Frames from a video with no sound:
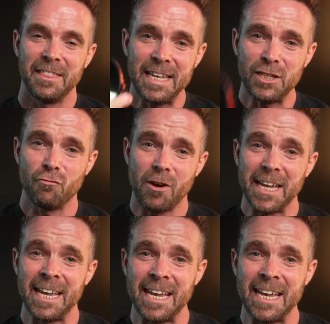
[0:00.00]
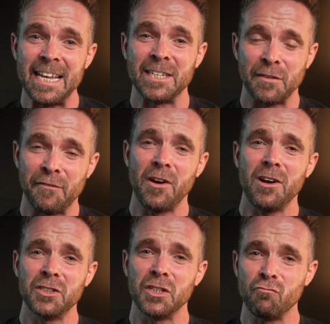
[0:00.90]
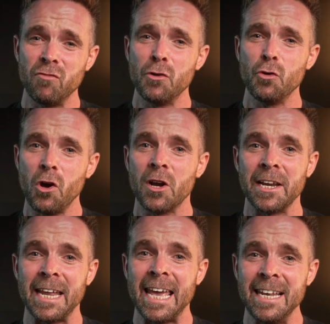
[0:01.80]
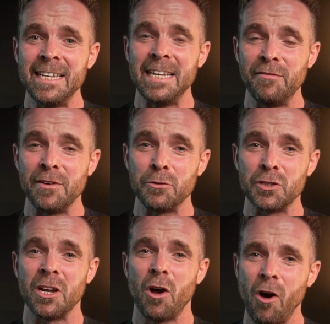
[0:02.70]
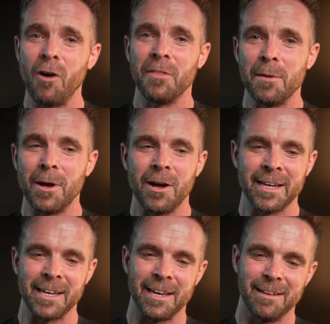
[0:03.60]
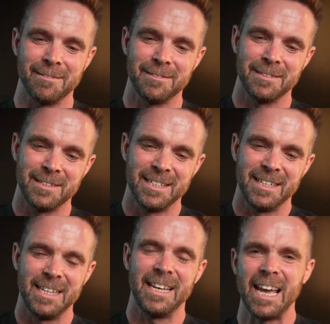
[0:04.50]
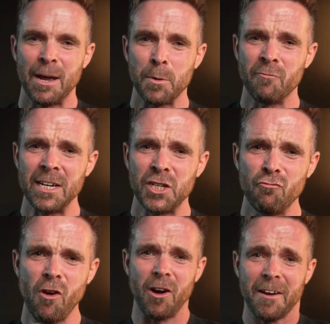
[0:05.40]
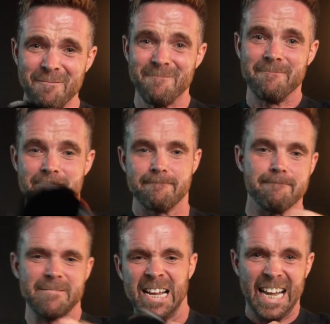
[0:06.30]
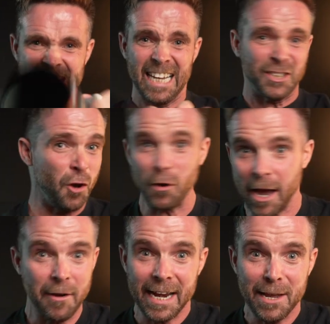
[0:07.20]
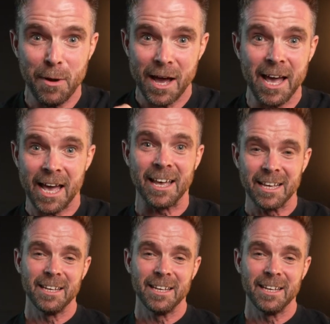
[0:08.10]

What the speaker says: This right here is the fastest Real Locking VND filter on the market. And we're ready to rock. It's not going anywhere.